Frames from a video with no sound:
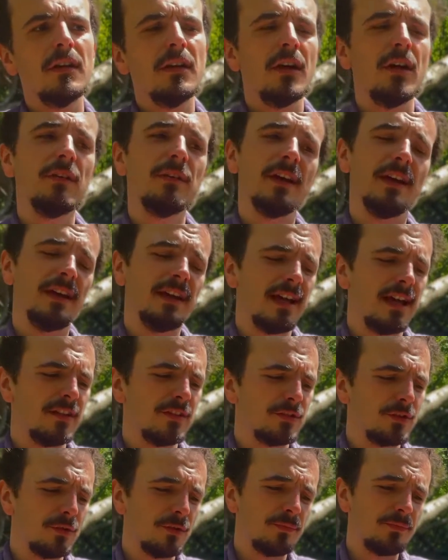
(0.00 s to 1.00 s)
Okay, again,
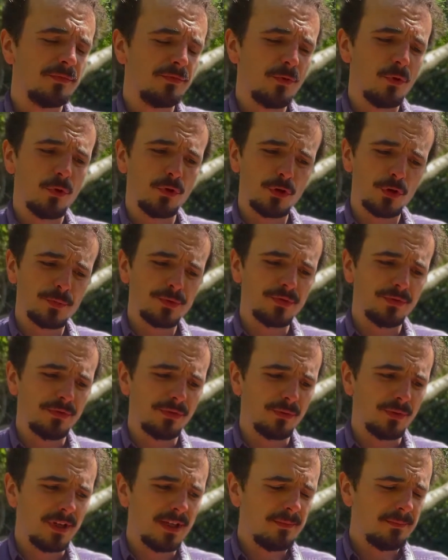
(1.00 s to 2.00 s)
so 4 groups of
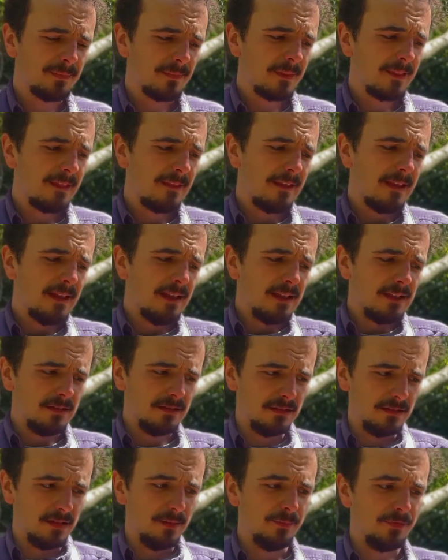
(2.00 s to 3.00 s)
3.
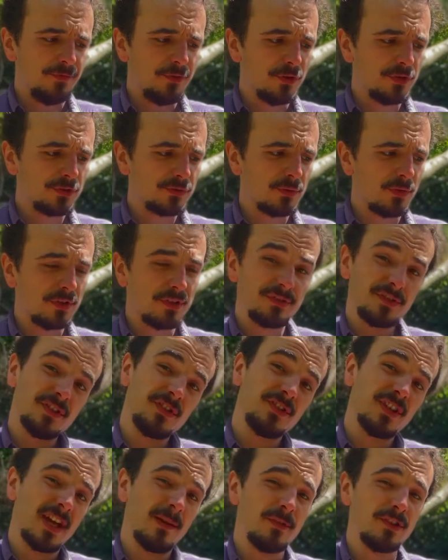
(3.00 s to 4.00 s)
First one is the
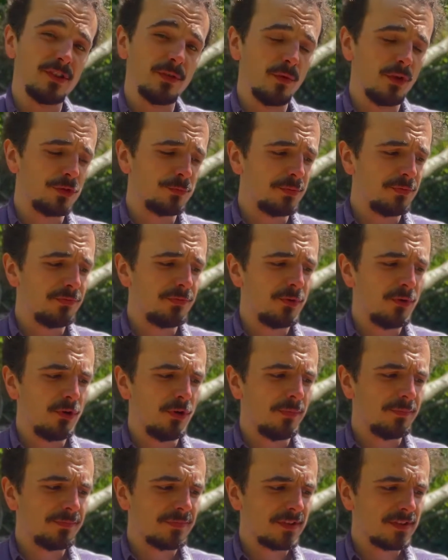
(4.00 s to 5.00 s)
same as it was
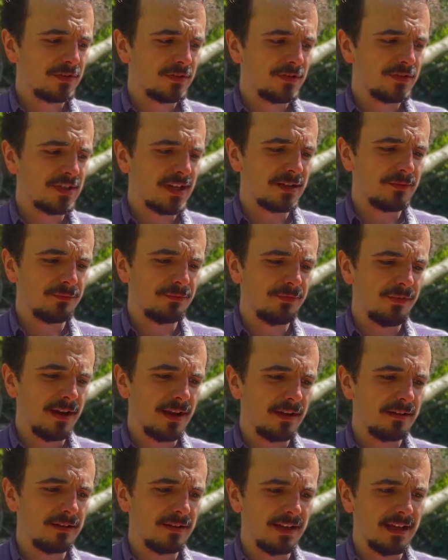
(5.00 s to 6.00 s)
before. 2nd
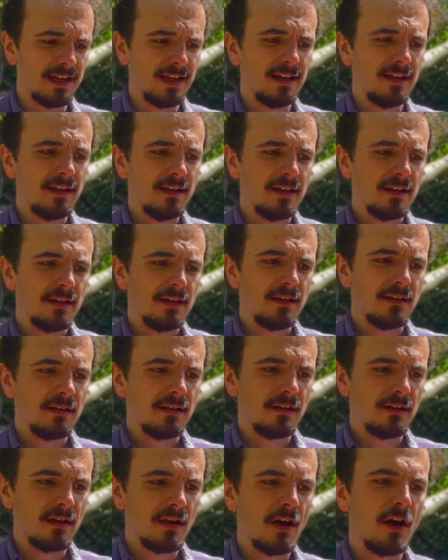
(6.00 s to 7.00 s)
fret D,
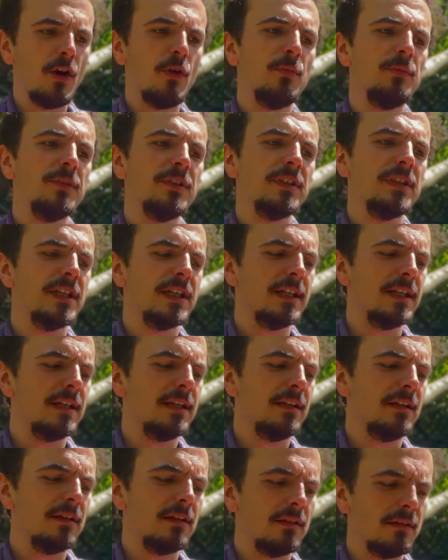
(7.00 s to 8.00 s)
open
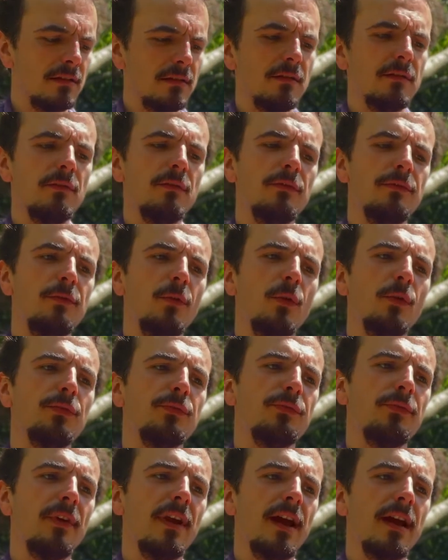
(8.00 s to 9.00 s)
D, 4th
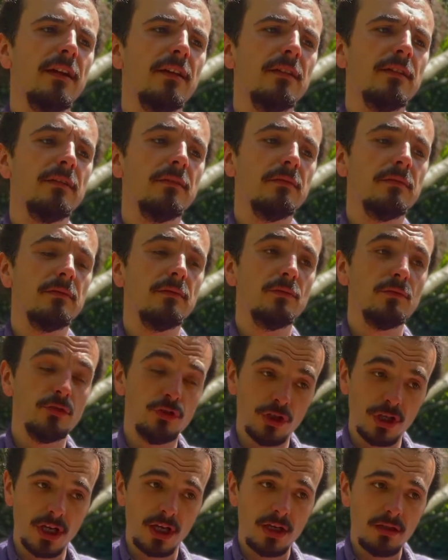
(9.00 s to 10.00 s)
fret
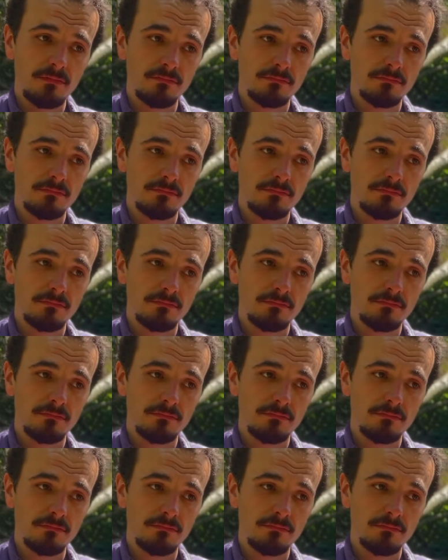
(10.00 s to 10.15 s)
G.